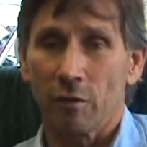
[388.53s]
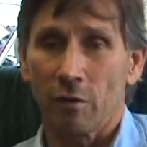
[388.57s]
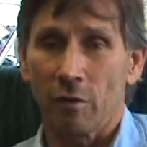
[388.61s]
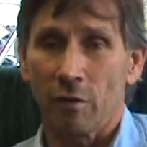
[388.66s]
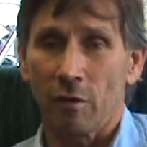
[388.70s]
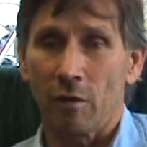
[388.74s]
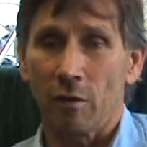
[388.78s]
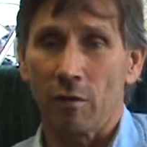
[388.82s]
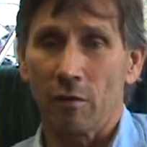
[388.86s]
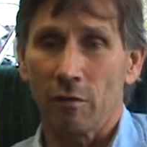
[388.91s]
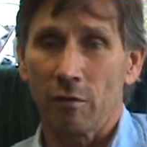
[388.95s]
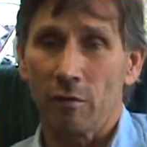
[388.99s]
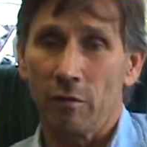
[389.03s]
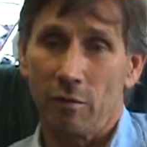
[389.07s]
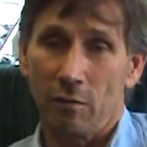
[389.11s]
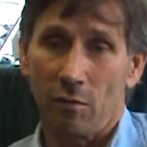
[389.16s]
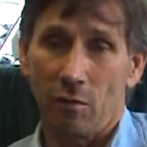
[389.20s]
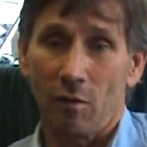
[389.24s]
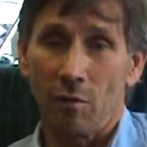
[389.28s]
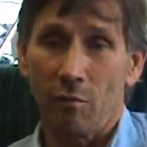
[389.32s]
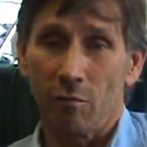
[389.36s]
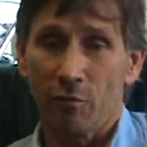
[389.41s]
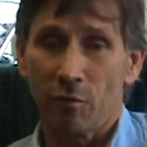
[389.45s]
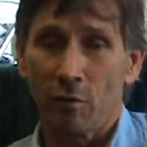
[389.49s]

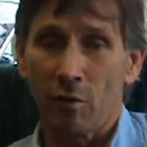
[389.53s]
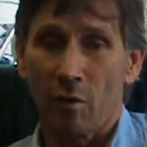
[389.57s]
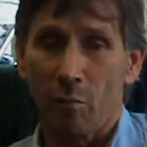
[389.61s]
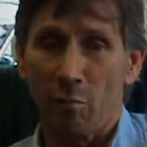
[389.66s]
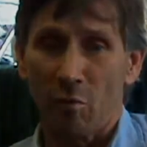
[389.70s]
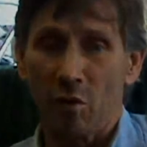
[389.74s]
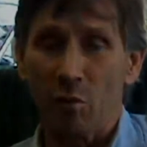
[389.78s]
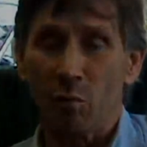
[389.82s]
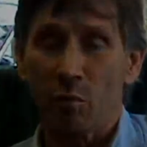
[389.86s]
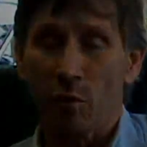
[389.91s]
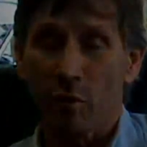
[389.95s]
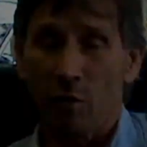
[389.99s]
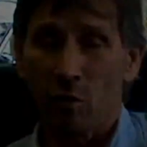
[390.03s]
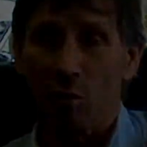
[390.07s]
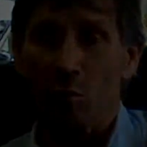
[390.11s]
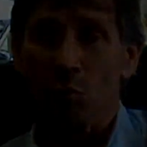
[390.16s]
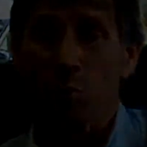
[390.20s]
I feel I'm in a pretty good